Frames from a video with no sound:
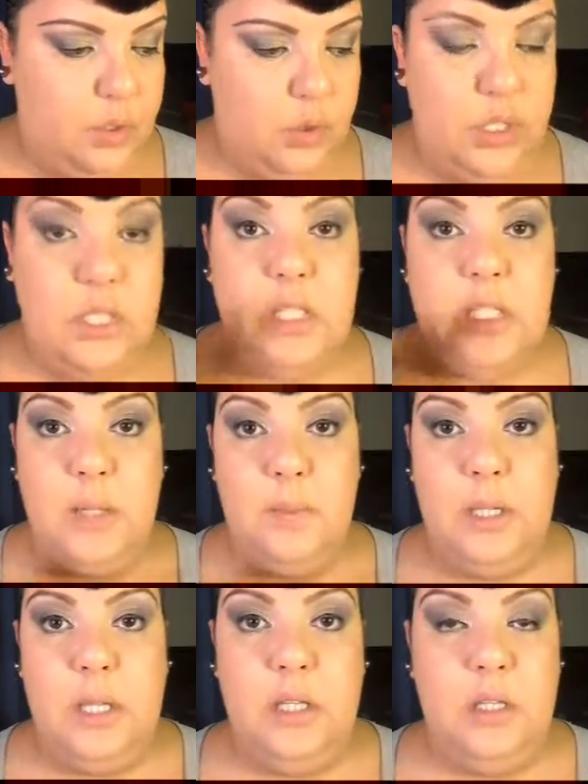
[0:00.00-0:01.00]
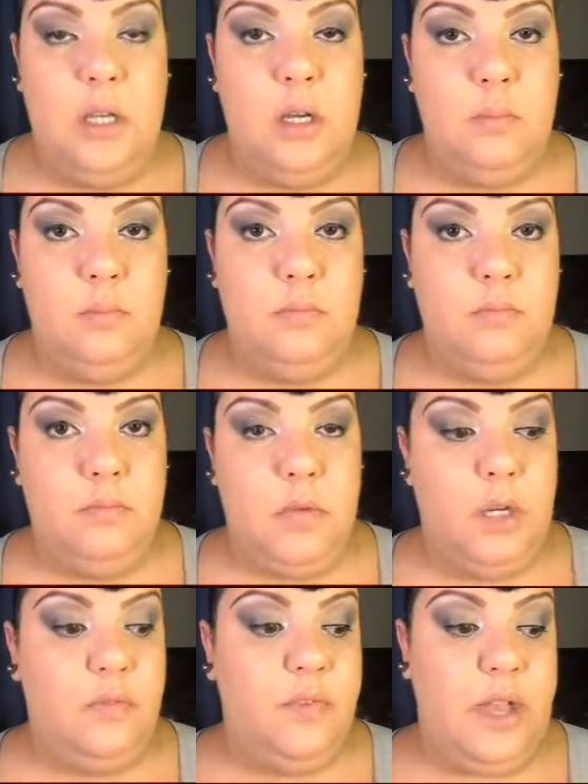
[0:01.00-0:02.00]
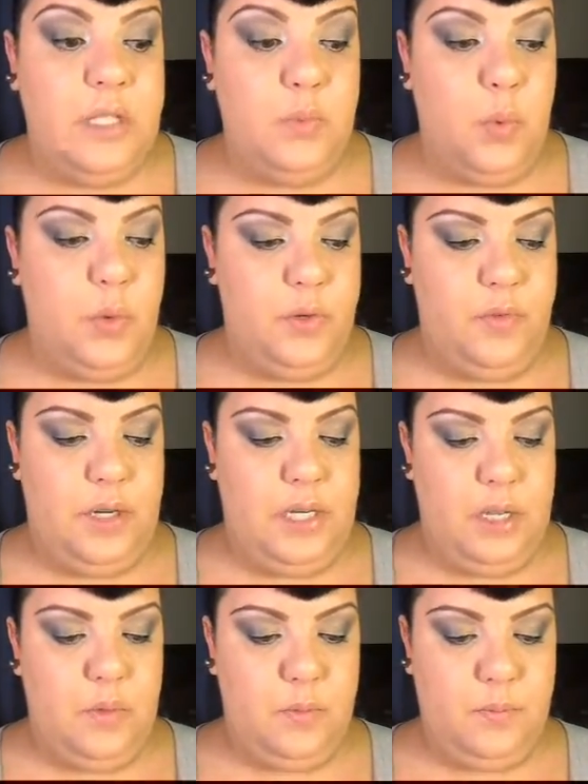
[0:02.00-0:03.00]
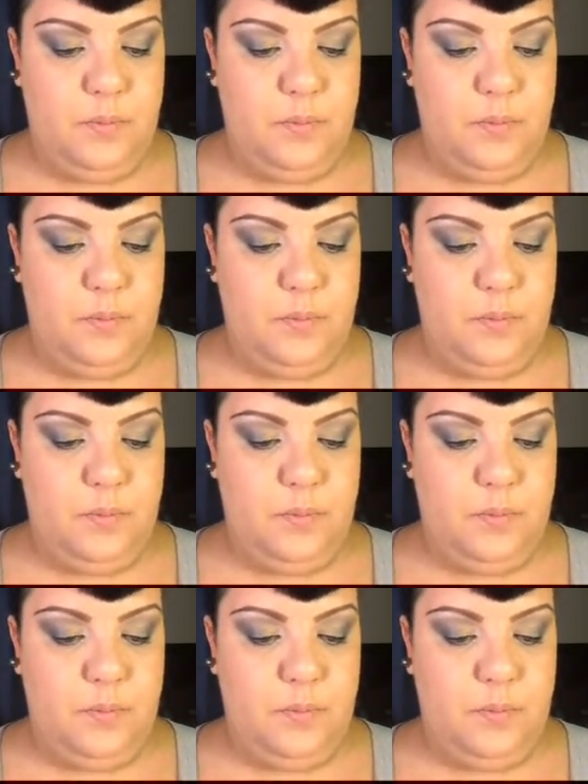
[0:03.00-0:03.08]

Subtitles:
So this is gonna be in on fast forward right now.